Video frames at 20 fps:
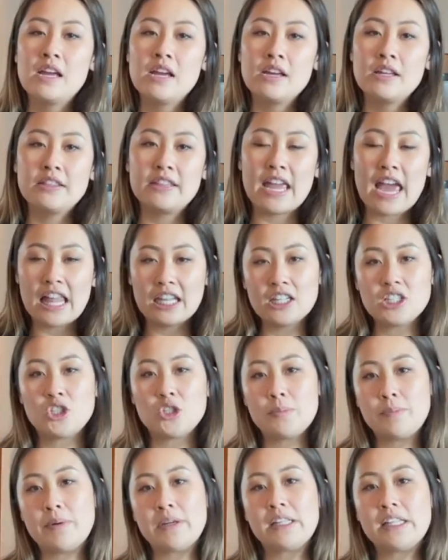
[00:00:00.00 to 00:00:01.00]
The
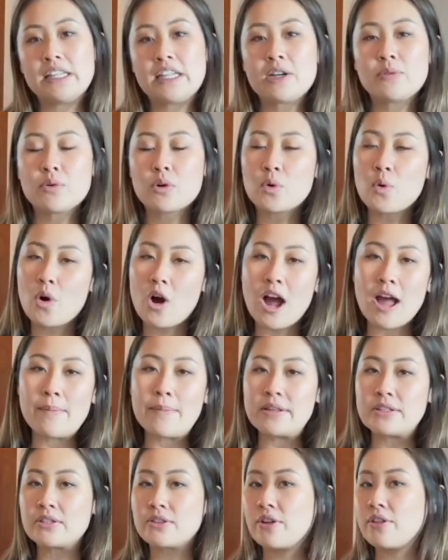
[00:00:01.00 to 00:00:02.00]
eligibility
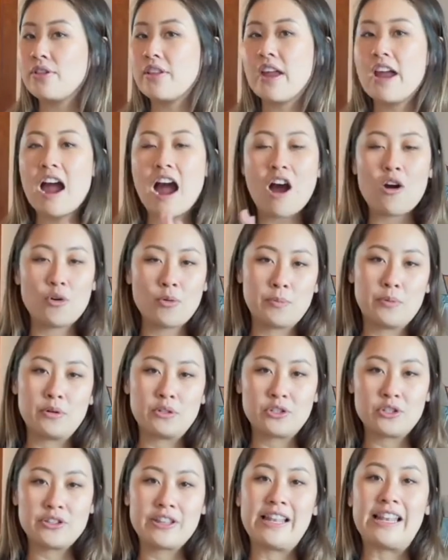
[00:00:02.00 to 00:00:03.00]
requirements on there I will put
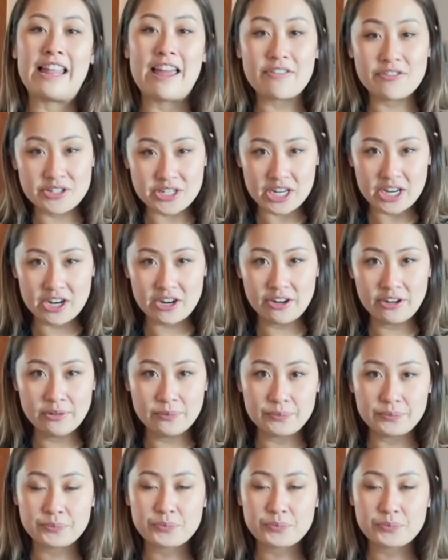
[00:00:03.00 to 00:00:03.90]
to the left here,